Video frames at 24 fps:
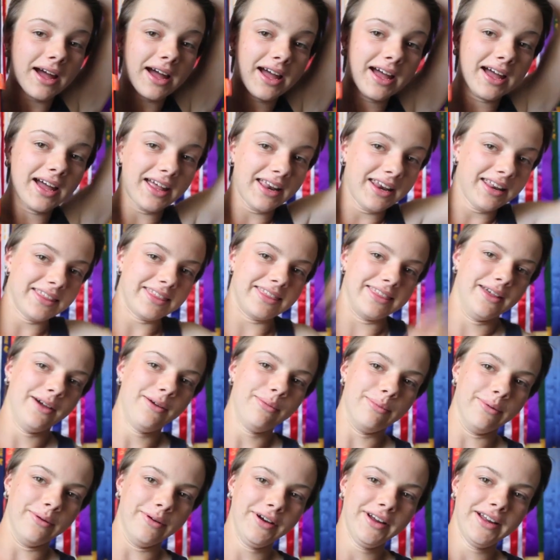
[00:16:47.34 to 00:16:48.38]
pad,
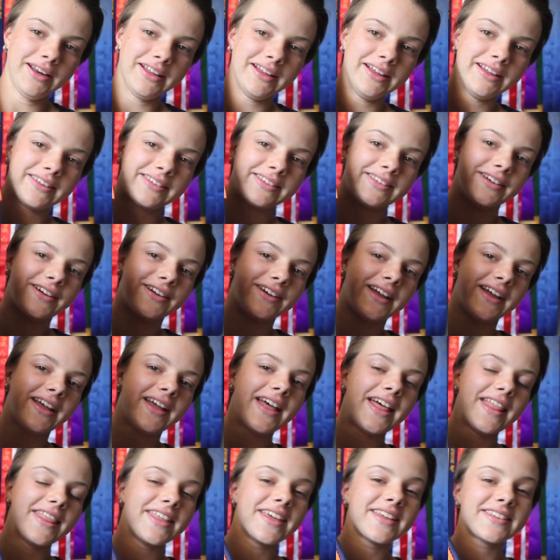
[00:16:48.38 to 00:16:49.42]
so pretty. So
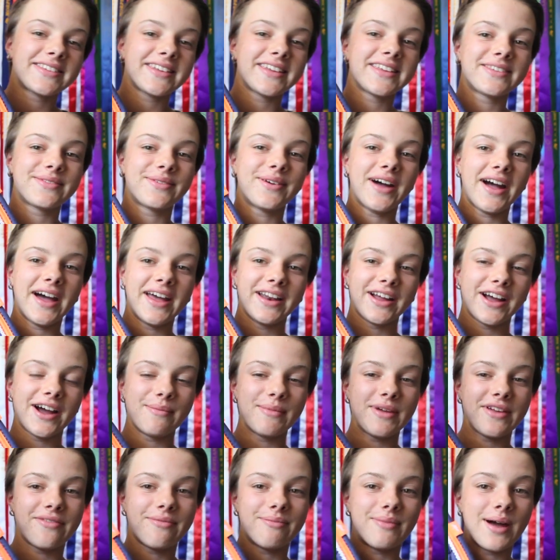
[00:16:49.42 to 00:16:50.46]
this is what Hannah got
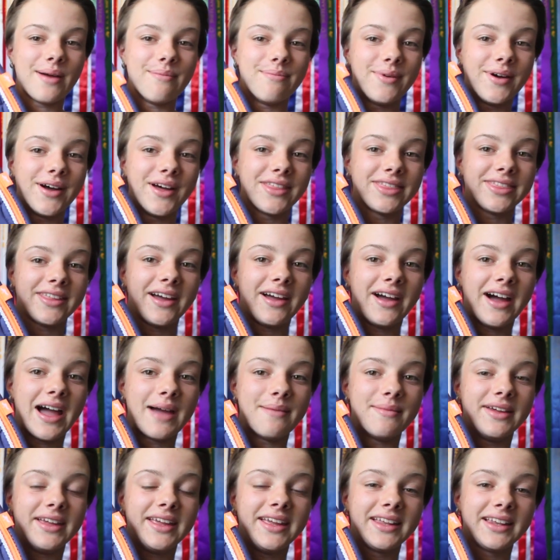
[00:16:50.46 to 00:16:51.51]
me for my birthday.
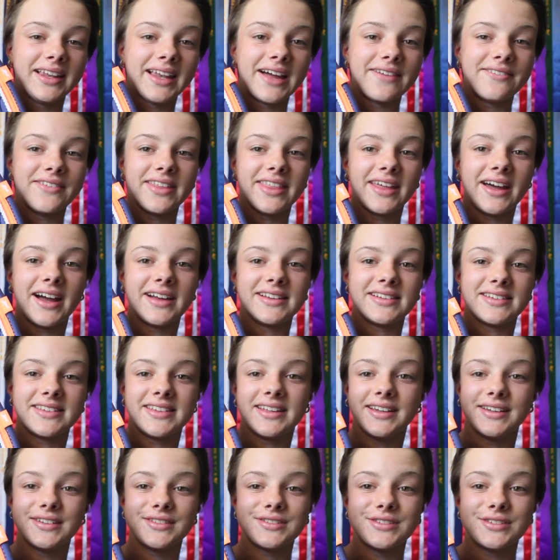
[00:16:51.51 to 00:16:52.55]
I'm in love with it. I just
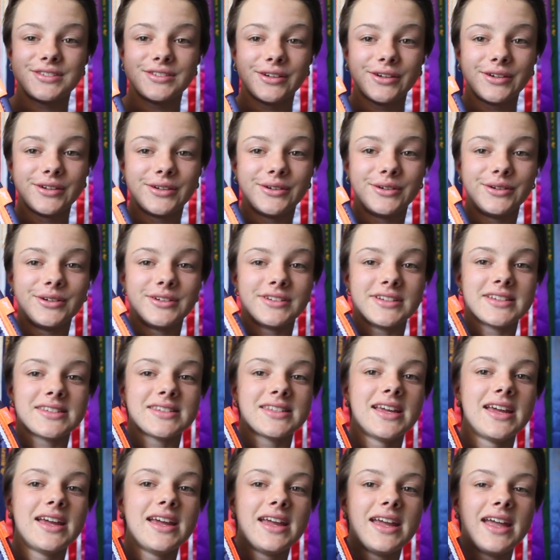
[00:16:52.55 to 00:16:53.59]
think it's so gorgeous.
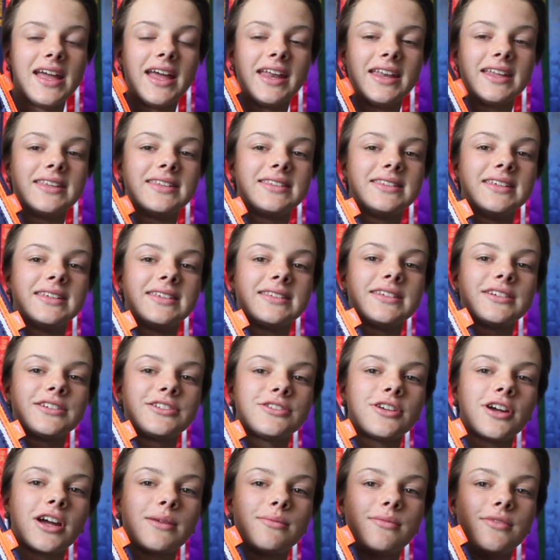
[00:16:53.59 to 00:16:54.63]
It is this
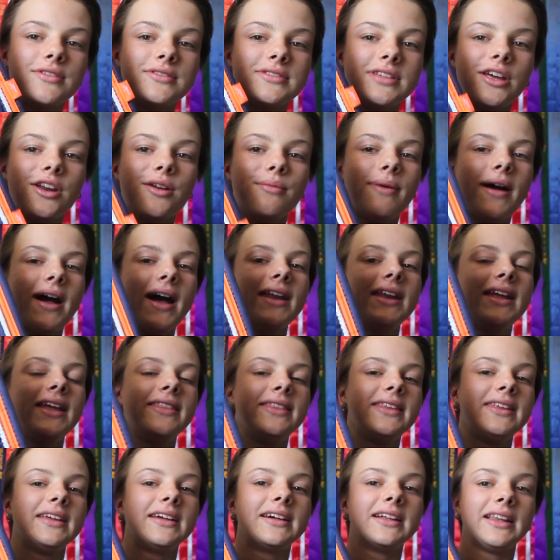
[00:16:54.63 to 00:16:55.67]
Schockemohle saddle pad
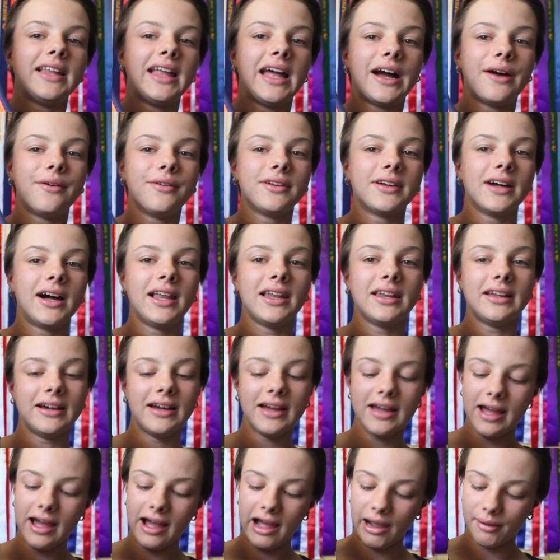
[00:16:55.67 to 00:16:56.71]
in the cloud colour.
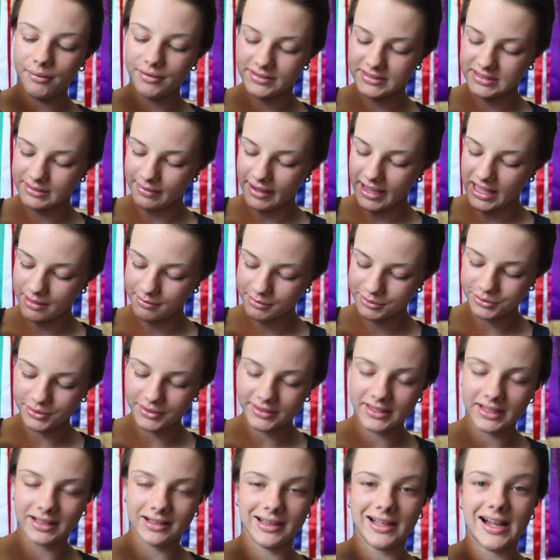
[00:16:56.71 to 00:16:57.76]
I was debating
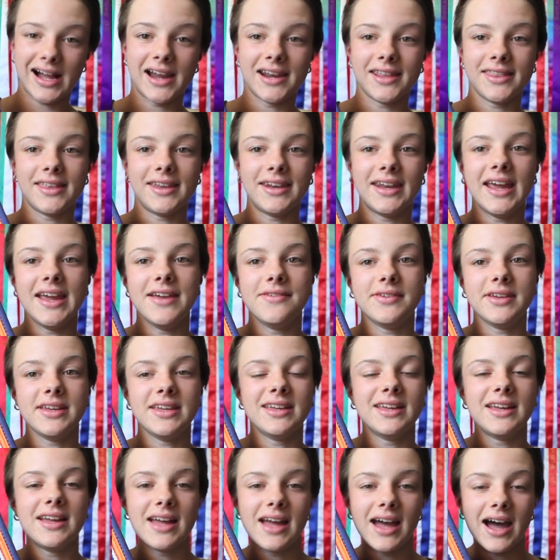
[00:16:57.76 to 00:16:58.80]
between the cloud and the
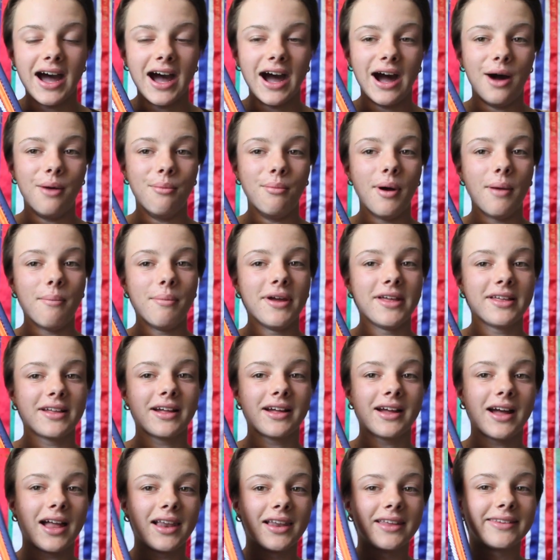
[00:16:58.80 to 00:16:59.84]
navy, um, but
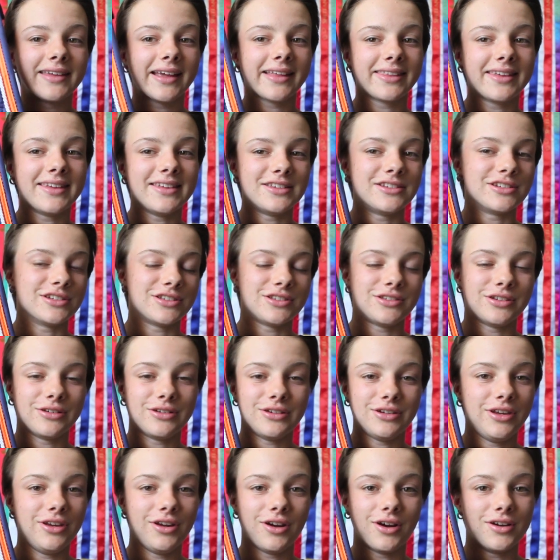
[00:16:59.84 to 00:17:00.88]
colours like these just
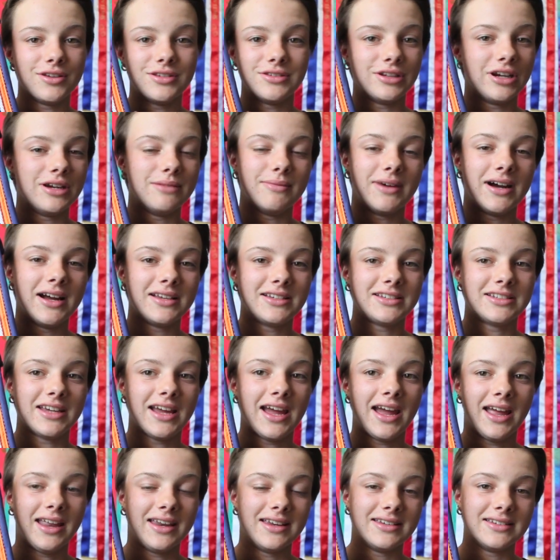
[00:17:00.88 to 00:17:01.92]
suit Hugo so much,
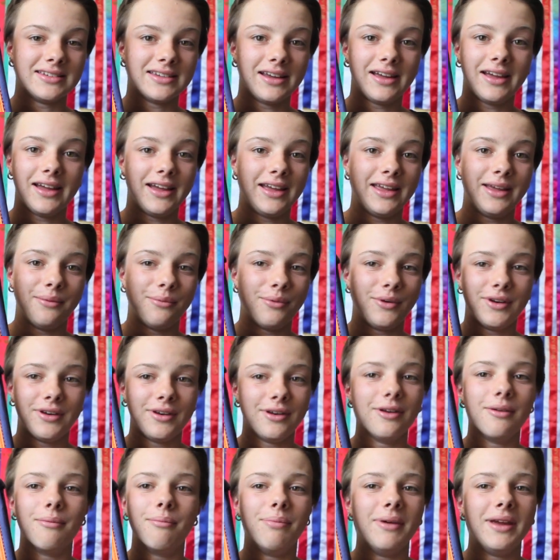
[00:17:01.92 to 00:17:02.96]
and it
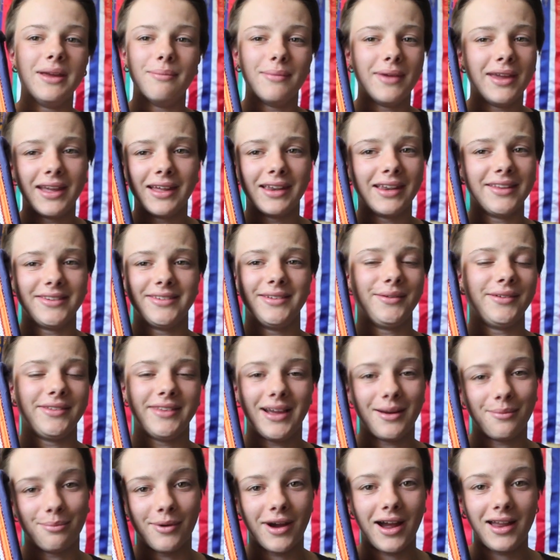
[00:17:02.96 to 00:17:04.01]
wouldn't be me unless it was
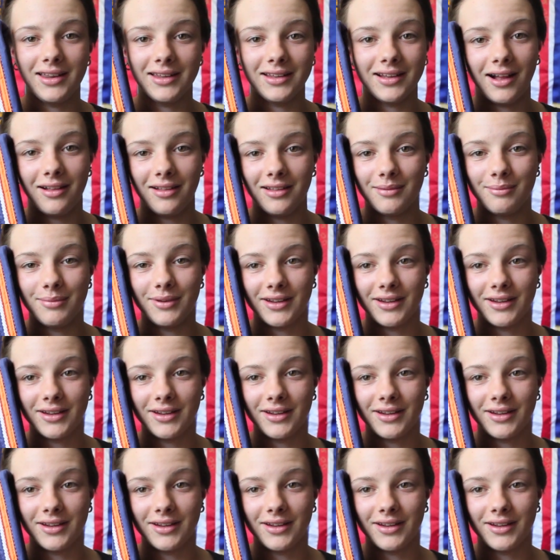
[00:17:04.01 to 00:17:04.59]
like brightly coloured,